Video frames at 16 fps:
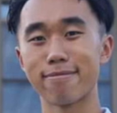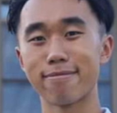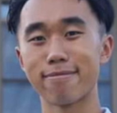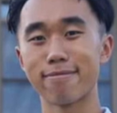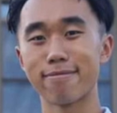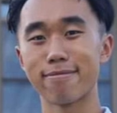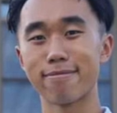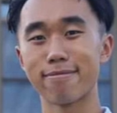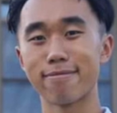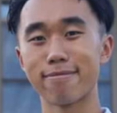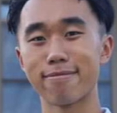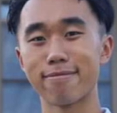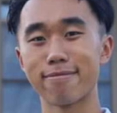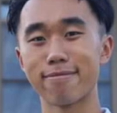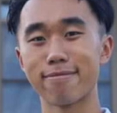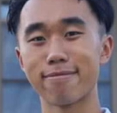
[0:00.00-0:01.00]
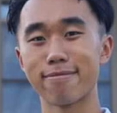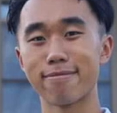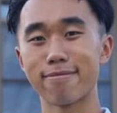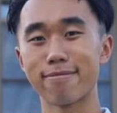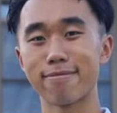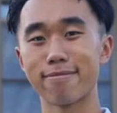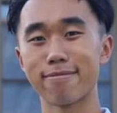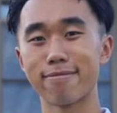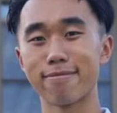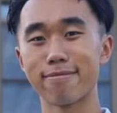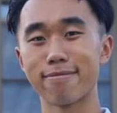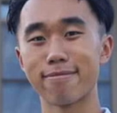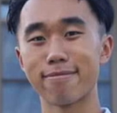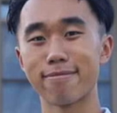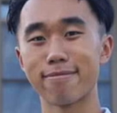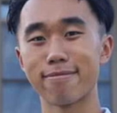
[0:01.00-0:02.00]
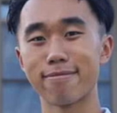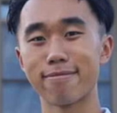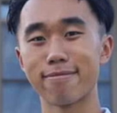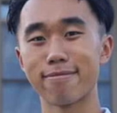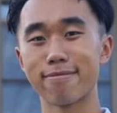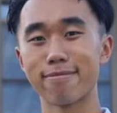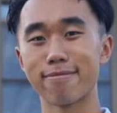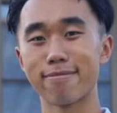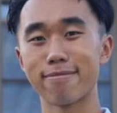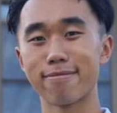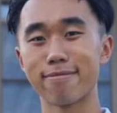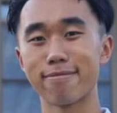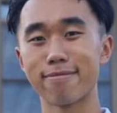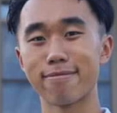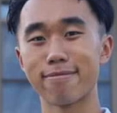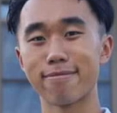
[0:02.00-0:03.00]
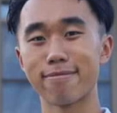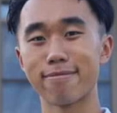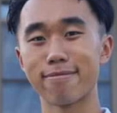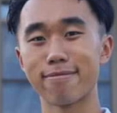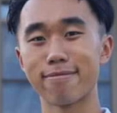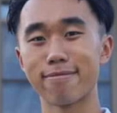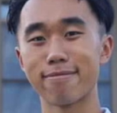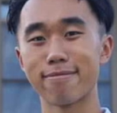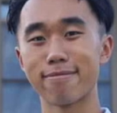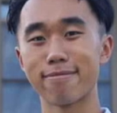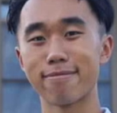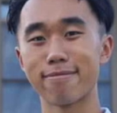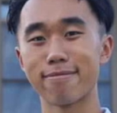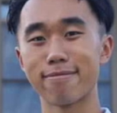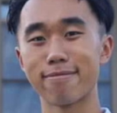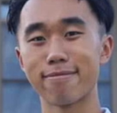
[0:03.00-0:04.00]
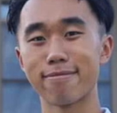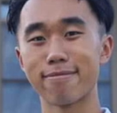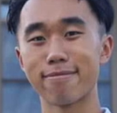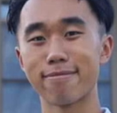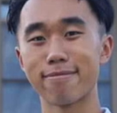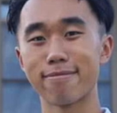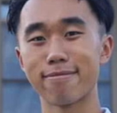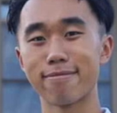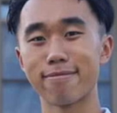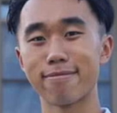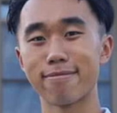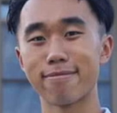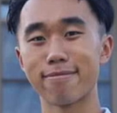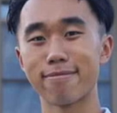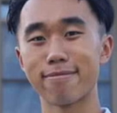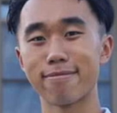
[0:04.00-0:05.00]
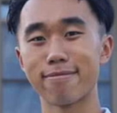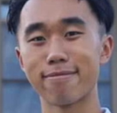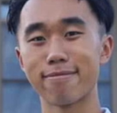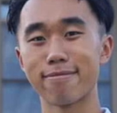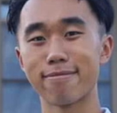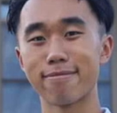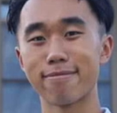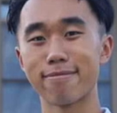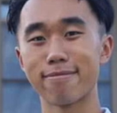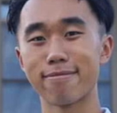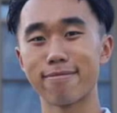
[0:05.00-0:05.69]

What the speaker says: This is a still picture; no speech is visible.